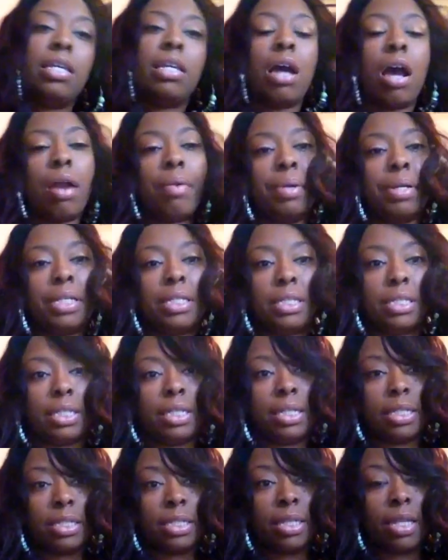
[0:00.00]
already
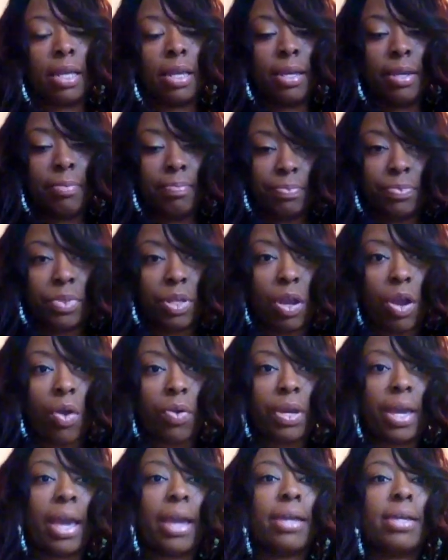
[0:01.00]
does.
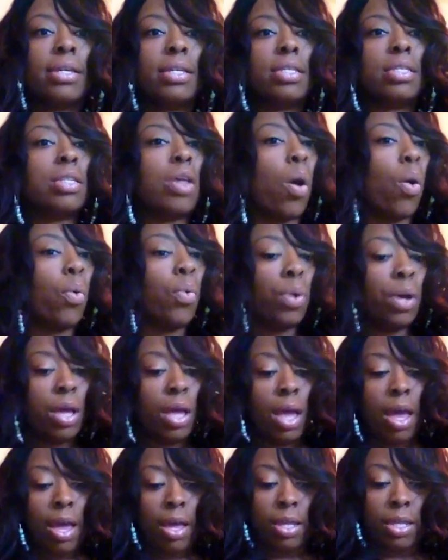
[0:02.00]
Okay, so
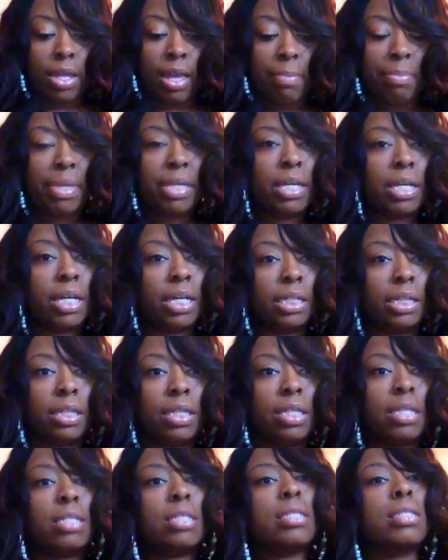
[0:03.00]
let me cut
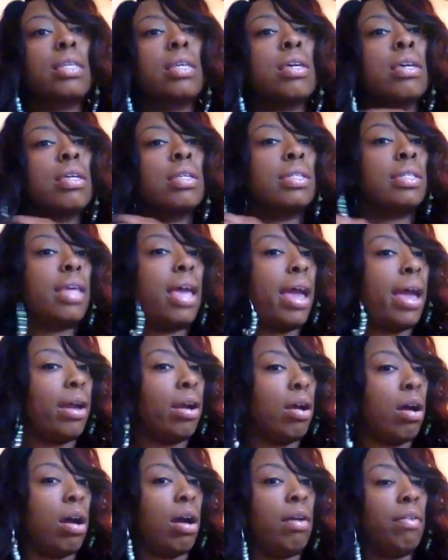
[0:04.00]
this tag
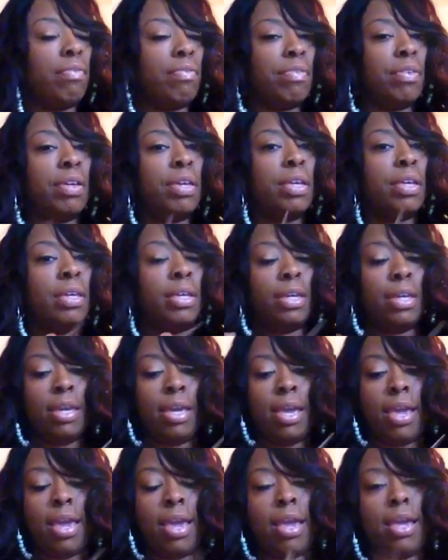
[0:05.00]
off.
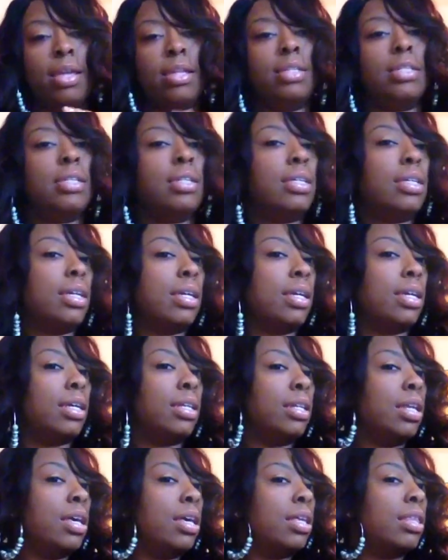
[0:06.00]
And
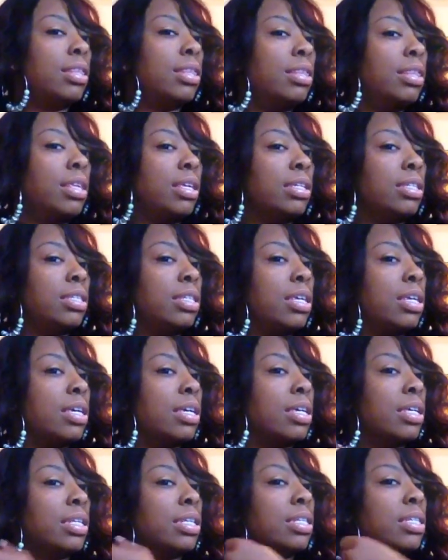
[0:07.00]
again, this
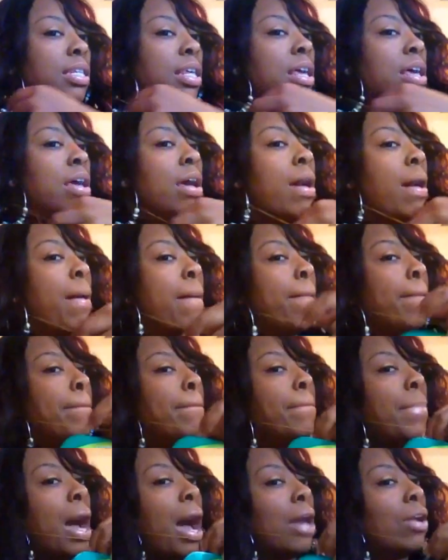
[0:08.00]
is
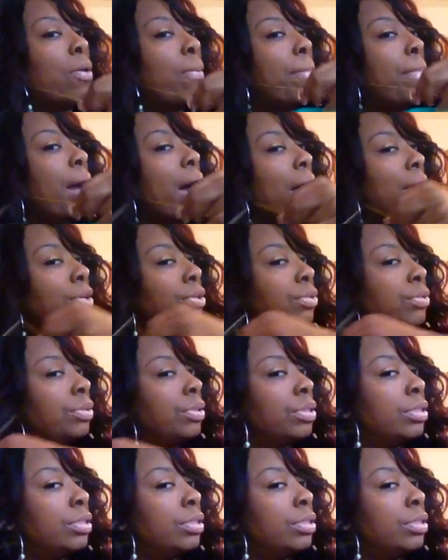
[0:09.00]
Mocha